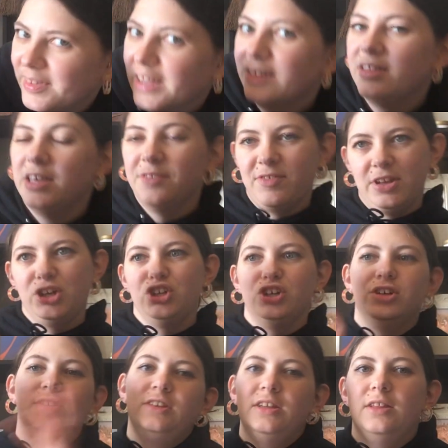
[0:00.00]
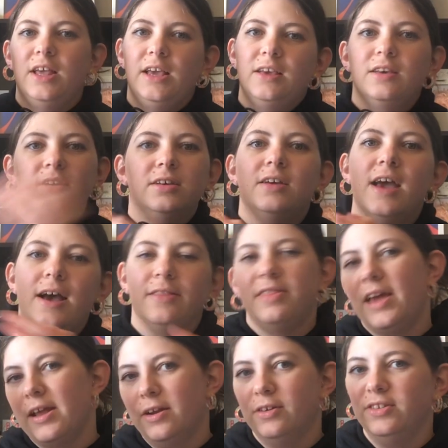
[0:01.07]
the Avengers, and like how
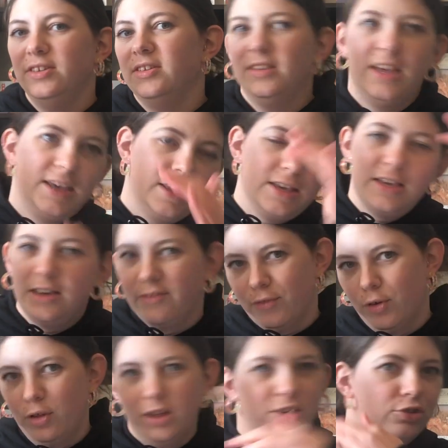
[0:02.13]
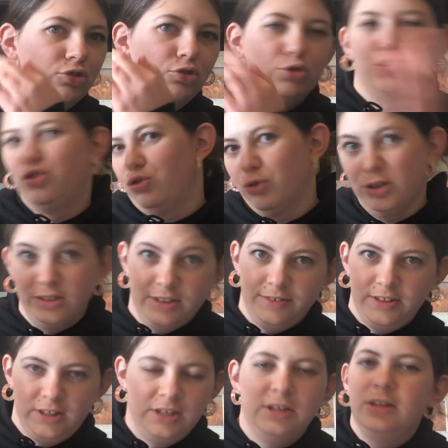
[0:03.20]
Thanos is like evil and destroys
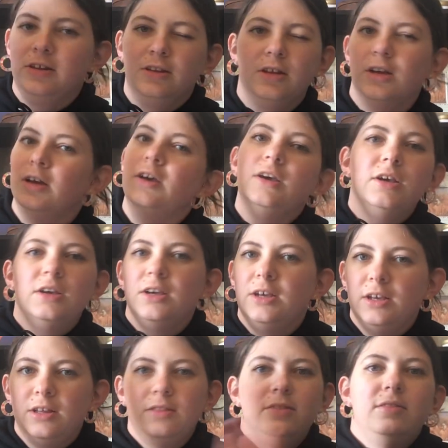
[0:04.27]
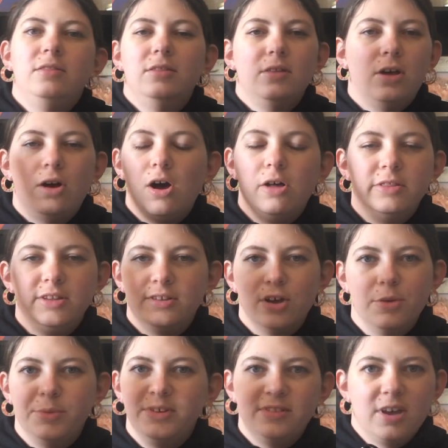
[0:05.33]
everything, and all these
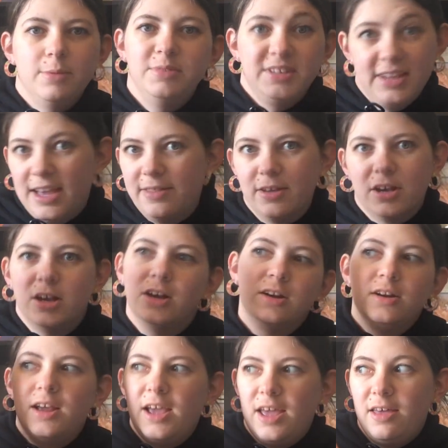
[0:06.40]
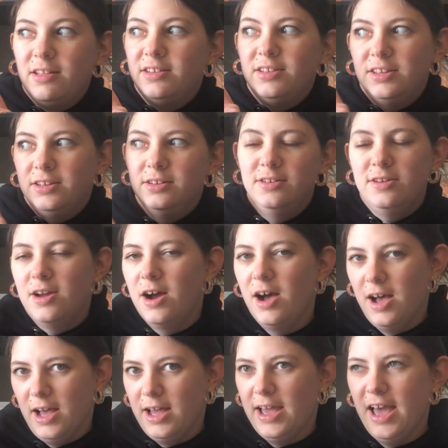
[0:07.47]
homies come together to
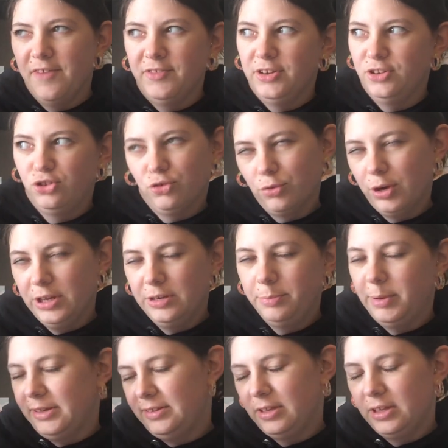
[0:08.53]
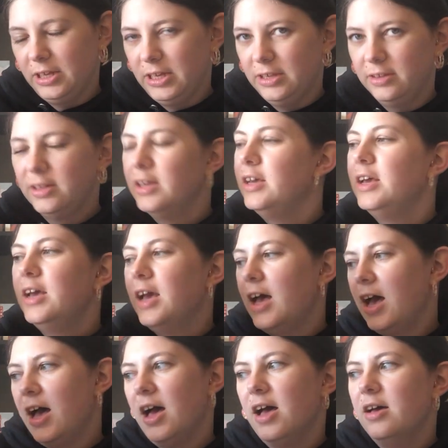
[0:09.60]
not have it destroyed, basically.
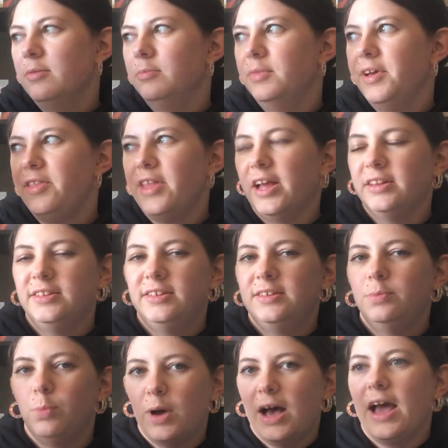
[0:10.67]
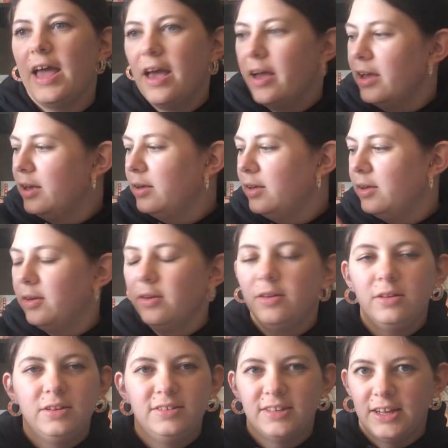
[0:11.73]
And that's why I
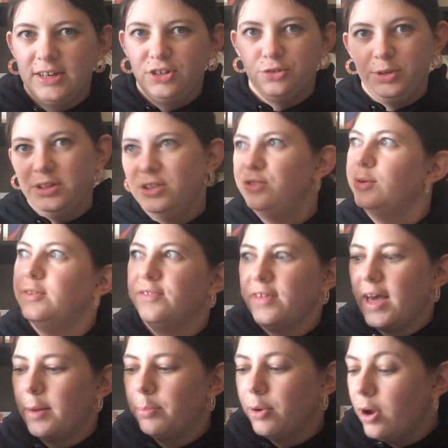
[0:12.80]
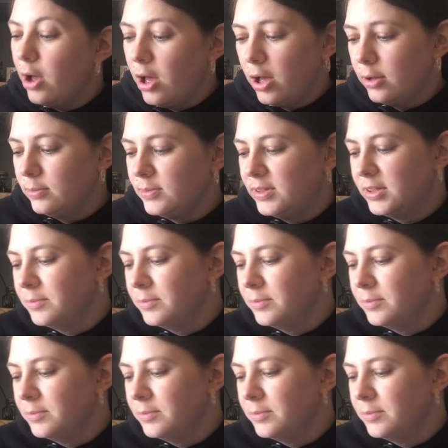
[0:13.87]
decided to read this one for that prompt.